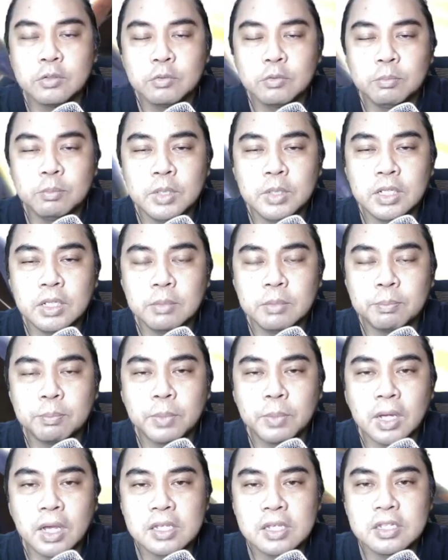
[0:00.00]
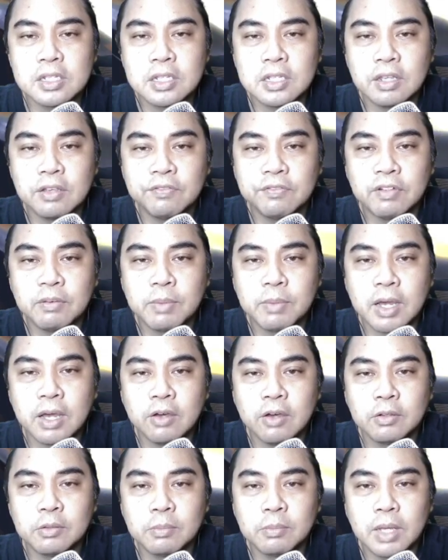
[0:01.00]
be positive
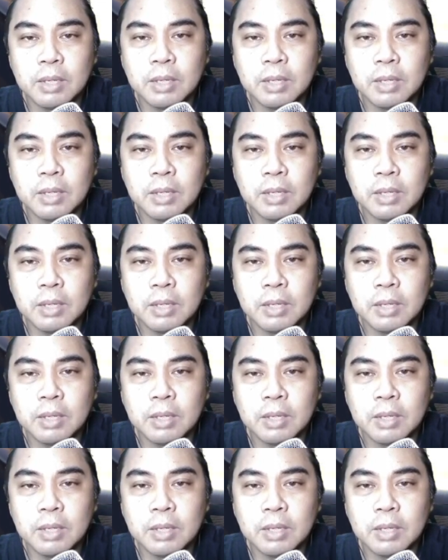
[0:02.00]
about my